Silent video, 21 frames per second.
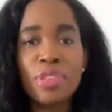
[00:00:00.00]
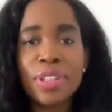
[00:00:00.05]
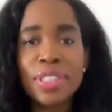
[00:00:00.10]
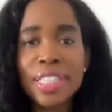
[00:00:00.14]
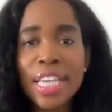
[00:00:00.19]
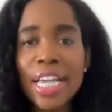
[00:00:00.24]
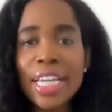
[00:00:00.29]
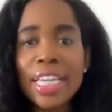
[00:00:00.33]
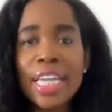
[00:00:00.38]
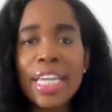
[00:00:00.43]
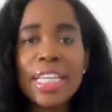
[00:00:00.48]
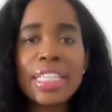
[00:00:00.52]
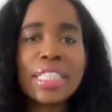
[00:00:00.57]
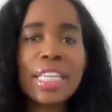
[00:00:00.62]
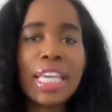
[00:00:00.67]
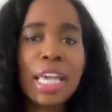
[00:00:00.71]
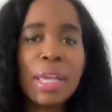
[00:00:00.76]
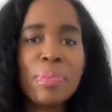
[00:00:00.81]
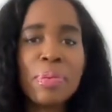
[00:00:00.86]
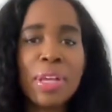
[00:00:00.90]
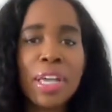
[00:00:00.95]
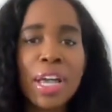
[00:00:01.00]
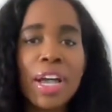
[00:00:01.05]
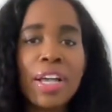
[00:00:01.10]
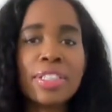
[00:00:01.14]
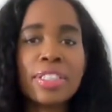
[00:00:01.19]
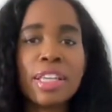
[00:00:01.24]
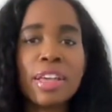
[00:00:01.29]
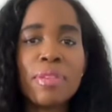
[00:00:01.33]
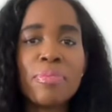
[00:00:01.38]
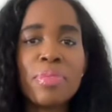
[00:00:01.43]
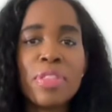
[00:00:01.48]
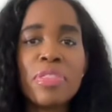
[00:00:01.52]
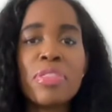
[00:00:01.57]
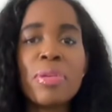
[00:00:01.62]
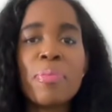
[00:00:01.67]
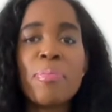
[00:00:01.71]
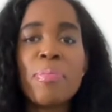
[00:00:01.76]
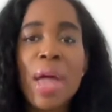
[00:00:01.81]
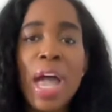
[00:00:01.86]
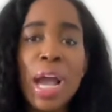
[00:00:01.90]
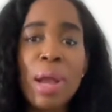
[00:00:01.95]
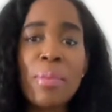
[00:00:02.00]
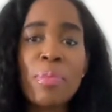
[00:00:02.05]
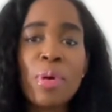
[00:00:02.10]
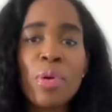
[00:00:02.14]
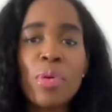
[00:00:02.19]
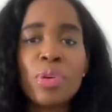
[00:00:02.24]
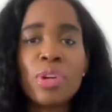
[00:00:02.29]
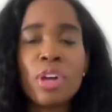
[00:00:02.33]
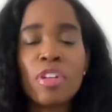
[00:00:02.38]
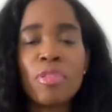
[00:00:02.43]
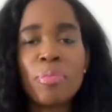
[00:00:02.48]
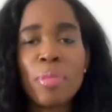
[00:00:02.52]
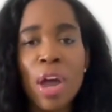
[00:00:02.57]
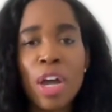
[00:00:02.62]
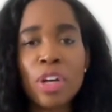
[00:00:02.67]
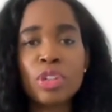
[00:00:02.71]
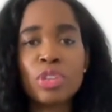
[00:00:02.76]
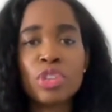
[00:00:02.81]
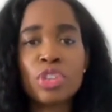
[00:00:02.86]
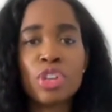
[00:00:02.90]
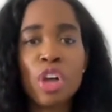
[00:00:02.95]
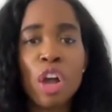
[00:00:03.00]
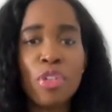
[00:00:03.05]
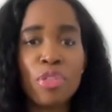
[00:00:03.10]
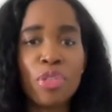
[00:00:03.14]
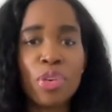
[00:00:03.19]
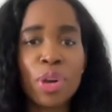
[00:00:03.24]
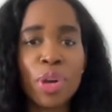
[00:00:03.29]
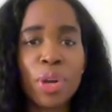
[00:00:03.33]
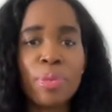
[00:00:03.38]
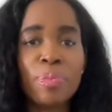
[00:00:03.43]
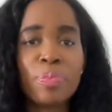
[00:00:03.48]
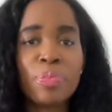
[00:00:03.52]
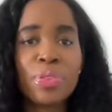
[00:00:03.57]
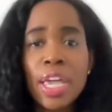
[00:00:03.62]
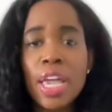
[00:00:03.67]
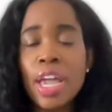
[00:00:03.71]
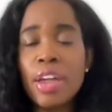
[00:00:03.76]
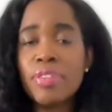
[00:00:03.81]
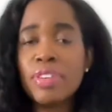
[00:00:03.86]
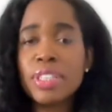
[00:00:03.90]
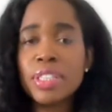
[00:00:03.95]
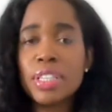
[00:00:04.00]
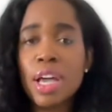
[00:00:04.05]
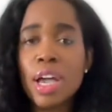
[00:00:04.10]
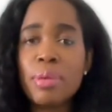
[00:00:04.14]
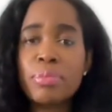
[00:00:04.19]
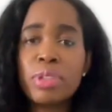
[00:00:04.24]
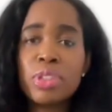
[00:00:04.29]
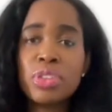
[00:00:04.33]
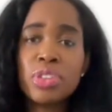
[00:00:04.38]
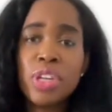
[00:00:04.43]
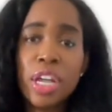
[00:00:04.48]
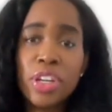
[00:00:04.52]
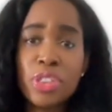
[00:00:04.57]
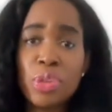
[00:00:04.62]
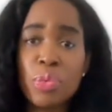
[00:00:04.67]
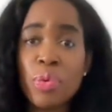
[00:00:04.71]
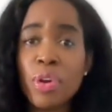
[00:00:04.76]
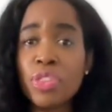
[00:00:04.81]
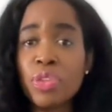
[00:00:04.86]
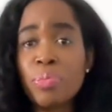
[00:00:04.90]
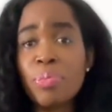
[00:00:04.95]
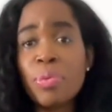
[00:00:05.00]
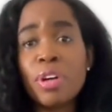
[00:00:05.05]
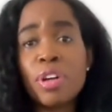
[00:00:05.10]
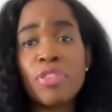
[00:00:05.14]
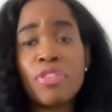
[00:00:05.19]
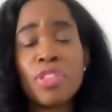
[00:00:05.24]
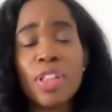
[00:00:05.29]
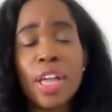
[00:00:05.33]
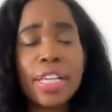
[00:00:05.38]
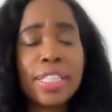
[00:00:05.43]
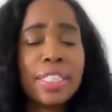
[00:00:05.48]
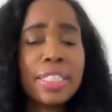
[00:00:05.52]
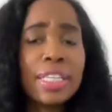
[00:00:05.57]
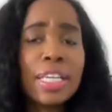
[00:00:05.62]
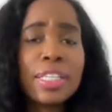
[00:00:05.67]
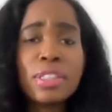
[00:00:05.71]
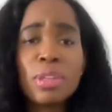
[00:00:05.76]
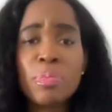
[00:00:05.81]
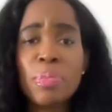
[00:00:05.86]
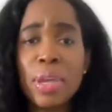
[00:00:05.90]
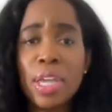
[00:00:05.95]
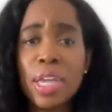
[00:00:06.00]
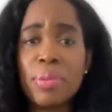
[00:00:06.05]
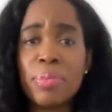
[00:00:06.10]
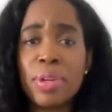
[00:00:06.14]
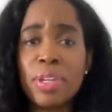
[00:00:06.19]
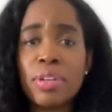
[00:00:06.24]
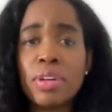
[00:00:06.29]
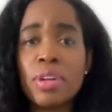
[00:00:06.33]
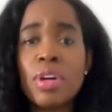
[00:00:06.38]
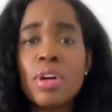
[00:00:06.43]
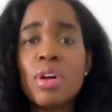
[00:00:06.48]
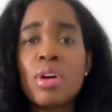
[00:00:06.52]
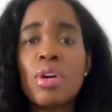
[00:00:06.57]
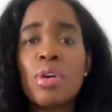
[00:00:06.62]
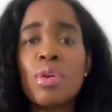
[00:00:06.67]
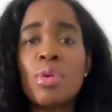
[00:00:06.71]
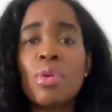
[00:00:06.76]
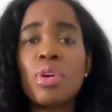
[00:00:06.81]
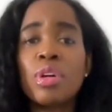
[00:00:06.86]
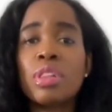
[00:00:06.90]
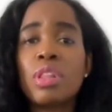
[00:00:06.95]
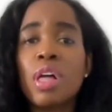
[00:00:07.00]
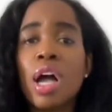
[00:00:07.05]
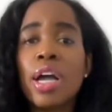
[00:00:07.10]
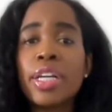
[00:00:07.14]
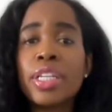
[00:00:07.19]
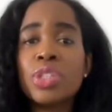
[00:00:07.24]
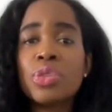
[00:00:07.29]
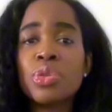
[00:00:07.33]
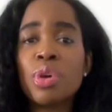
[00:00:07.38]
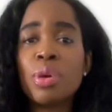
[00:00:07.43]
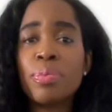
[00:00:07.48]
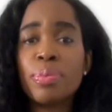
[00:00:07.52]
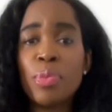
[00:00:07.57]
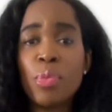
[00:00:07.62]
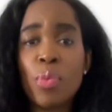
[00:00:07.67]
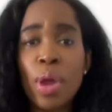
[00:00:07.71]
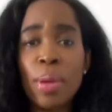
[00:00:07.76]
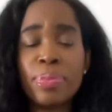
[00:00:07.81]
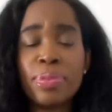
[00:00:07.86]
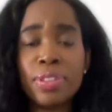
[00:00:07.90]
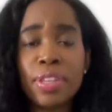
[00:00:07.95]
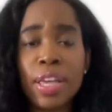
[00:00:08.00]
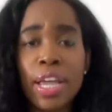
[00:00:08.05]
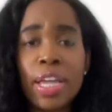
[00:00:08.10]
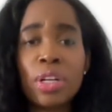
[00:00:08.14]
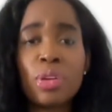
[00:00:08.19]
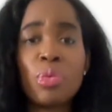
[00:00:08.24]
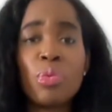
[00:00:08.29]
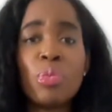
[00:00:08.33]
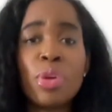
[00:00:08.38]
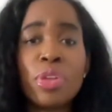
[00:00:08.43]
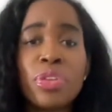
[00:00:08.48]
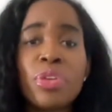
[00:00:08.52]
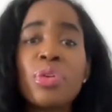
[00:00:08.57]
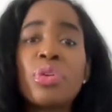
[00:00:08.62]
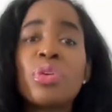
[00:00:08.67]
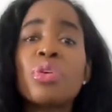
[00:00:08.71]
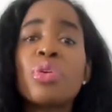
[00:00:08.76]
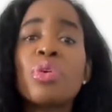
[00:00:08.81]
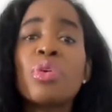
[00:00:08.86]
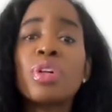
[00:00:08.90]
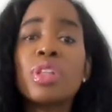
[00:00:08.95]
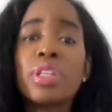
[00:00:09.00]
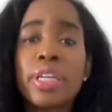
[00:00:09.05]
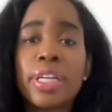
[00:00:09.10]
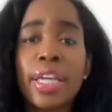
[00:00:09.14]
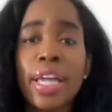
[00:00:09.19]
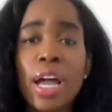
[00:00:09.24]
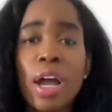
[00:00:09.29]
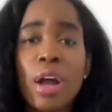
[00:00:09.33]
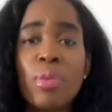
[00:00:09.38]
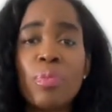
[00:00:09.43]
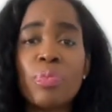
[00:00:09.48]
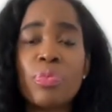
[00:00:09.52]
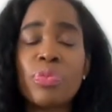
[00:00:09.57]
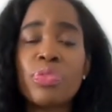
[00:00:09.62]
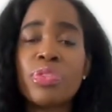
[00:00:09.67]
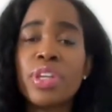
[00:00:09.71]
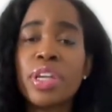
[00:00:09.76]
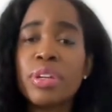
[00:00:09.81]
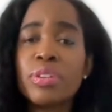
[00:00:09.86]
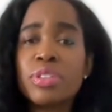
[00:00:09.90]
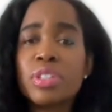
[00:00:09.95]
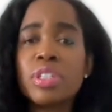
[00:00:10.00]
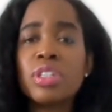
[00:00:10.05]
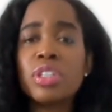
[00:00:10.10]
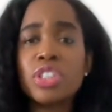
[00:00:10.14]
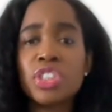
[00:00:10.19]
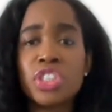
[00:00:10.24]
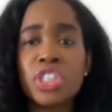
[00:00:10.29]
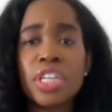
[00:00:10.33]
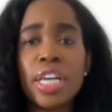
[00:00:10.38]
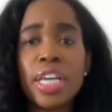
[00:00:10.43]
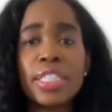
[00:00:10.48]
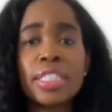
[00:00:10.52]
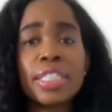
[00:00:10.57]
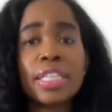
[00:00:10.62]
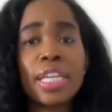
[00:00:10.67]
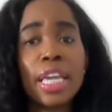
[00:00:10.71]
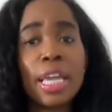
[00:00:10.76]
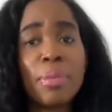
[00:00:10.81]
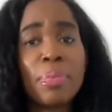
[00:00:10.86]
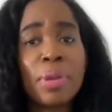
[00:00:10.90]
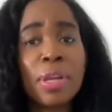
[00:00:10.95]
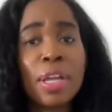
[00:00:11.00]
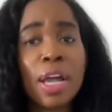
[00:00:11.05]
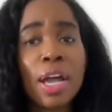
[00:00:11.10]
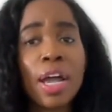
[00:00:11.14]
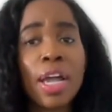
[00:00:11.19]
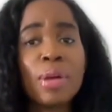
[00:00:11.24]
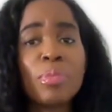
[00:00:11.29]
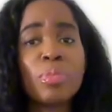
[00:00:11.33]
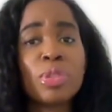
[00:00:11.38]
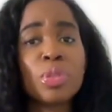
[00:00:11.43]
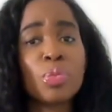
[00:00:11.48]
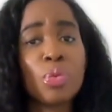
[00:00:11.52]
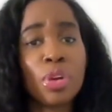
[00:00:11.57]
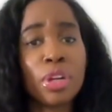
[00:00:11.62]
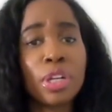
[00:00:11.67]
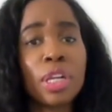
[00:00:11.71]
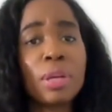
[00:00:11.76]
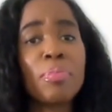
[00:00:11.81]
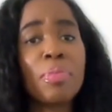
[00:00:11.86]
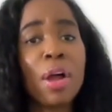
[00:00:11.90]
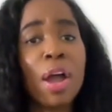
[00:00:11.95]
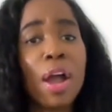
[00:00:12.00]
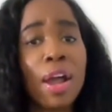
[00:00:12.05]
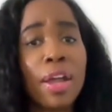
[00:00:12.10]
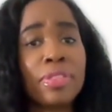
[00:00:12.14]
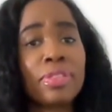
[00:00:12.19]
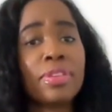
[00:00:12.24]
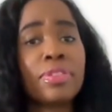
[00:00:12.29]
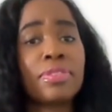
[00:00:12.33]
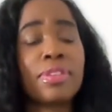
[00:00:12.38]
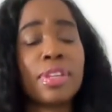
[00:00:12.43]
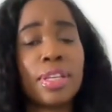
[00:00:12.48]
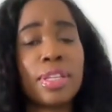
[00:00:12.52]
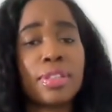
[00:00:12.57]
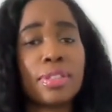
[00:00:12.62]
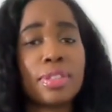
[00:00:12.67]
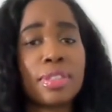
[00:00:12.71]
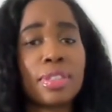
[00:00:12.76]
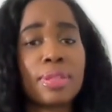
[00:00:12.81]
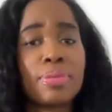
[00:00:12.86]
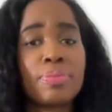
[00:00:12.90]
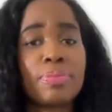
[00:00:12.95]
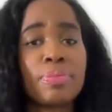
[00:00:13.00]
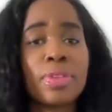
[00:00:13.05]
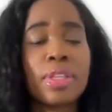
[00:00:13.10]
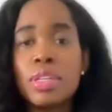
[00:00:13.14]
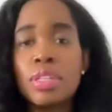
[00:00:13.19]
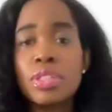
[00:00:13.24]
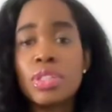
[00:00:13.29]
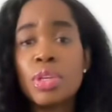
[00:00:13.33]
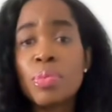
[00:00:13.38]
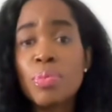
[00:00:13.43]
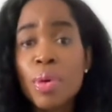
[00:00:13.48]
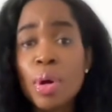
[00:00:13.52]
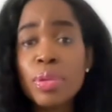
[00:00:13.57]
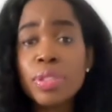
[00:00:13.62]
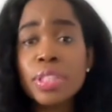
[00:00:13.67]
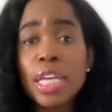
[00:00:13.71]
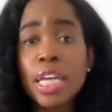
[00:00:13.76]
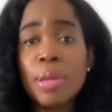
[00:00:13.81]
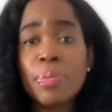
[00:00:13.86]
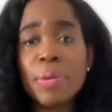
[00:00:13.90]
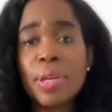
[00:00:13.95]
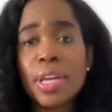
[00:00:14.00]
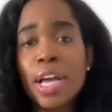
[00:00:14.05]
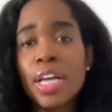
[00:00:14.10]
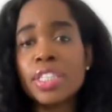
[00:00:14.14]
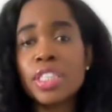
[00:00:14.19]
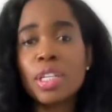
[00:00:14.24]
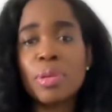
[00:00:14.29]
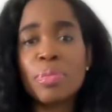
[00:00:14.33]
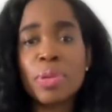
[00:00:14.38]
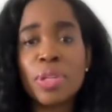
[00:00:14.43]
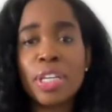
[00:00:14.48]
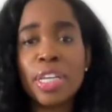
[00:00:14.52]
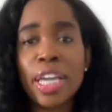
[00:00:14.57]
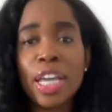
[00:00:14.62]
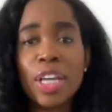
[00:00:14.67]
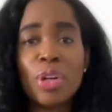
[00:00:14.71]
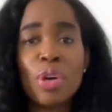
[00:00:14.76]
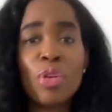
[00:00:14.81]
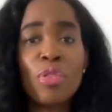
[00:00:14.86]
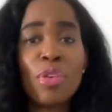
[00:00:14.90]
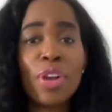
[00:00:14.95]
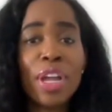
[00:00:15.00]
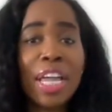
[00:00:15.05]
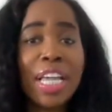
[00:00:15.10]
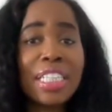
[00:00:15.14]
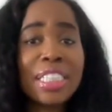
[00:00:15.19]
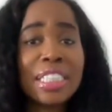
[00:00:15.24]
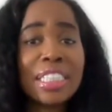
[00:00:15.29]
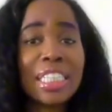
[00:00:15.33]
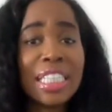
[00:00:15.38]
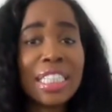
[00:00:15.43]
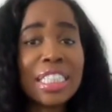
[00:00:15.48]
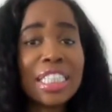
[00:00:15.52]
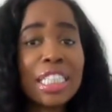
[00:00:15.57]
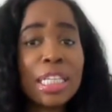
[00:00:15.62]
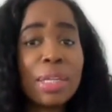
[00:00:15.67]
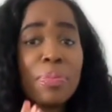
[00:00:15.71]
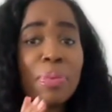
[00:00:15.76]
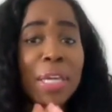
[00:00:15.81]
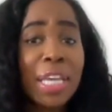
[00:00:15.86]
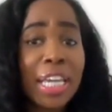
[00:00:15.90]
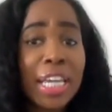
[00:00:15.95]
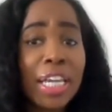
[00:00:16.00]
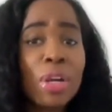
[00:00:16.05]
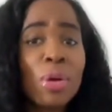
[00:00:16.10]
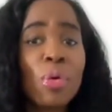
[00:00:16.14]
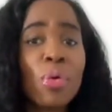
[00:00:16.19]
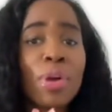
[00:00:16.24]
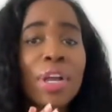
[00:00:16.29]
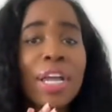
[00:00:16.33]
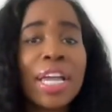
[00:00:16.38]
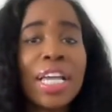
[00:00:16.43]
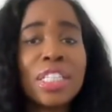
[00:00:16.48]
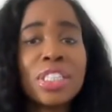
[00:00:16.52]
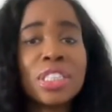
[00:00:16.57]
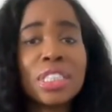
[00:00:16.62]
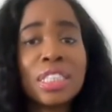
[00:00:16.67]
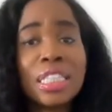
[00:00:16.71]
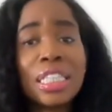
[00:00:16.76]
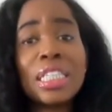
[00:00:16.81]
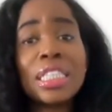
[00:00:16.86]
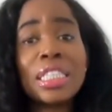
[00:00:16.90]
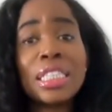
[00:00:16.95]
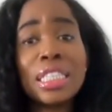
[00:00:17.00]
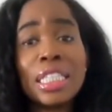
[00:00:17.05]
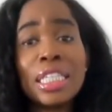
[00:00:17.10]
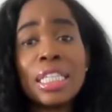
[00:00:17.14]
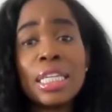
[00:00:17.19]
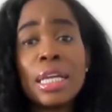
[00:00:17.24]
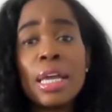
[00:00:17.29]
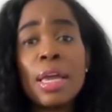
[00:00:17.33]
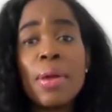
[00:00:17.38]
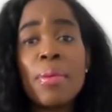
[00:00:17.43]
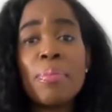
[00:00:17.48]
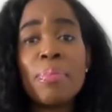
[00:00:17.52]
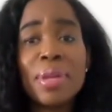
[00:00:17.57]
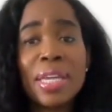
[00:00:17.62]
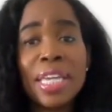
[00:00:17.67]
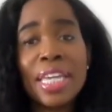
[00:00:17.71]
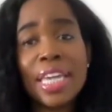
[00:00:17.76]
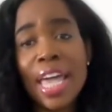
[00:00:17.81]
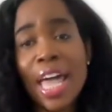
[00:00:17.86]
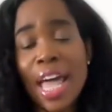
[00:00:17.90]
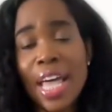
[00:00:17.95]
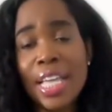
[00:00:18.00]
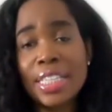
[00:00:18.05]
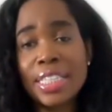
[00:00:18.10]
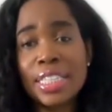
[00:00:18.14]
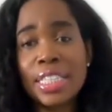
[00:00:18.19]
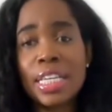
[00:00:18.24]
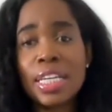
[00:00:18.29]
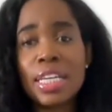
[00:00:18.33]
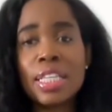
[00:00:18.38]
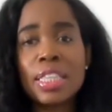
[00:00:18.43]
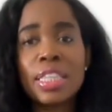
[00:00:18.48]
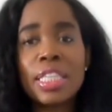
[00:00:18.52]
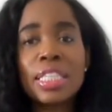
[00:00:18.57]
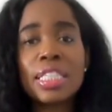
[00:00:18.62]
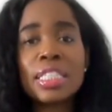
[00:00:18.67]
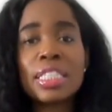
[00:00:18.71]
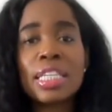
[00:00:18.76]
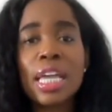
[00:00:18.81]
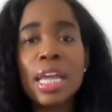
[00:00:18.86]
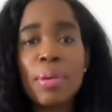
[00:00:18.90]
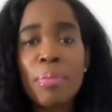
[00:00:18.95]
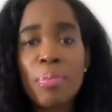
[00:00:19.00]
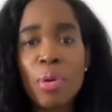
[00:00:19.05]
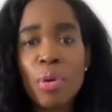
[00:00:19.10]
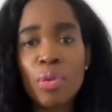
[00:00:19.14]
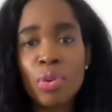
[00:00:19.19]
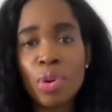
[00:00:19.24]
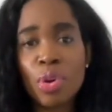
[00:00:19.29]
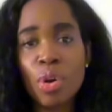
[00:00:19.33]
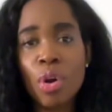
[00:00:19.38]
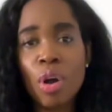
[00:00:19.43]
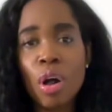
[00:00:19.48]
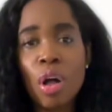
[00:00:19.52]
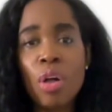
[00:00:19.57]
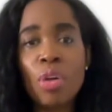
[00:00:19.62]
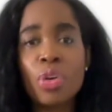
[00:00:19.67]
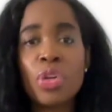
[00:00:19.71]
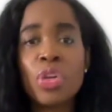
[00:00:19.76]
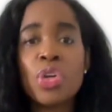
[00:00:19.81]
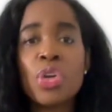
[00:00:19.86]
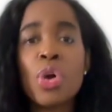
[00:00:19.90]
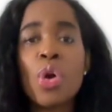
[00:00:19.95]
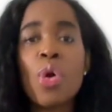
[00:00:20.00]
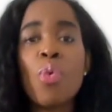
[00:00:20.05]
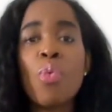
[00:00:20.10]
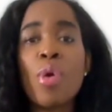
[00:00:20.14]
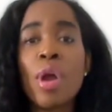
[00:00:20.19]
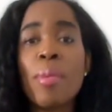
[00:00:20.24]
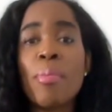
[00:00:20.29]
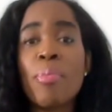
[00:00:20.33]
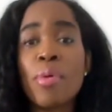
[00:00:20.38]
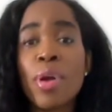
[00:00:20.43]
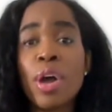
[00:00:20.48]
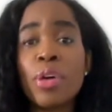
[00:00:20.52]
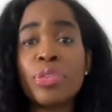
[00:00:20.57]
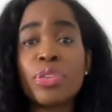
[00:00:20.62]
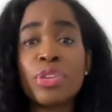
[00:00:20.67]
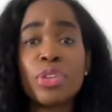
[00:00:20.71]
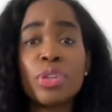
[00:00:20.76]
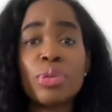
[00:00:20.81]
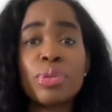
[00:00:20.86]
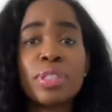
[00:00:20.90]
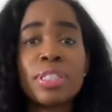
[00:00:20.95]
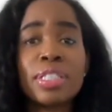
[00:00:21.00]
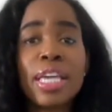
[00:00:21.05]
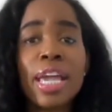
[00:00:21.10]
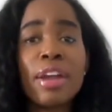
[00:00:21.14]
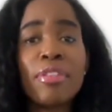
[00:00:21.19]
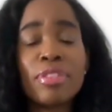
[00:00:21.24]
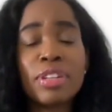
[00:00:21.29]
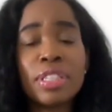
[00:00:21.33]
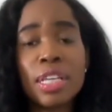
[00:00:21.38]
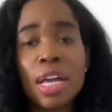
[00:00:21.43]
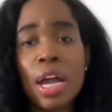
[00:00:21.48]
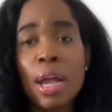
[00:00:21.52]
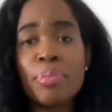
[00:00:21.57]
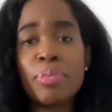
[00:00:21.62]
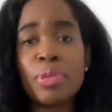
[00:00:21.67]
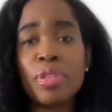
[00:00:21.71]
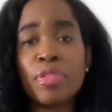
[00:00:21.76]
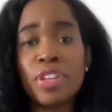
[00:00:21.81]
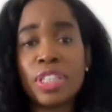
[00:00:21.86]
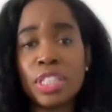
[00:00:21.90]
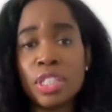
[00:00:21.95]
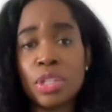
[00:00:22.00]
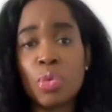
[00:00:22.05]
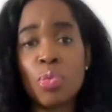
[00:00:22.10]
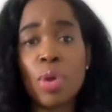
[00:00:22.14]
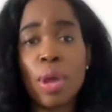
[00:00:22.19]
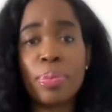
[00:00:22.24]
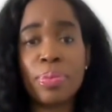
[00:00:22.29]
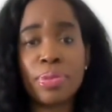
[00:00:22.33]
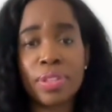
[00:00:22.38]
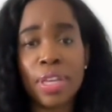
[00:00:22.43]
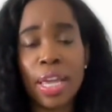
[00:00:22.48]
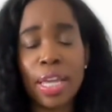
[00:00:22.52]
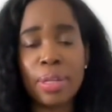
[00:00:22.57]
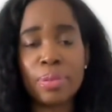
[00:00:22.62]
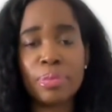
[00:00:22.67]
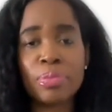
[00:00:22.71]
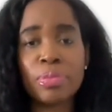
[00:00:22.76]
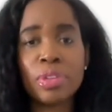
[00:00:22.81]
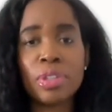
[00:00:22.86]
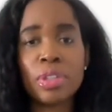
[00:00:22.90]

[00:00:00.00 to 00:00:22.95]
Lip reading: For decades, APIs have been the backbone of modern software. Every time you check the weather, book a flight, send a payment, or log into a website with your Google account, there's a good chance an API was working behind the scenes. So most APIs communicate over HTTP or HTTPS, the same protocol your web browser uses every time you visit a website.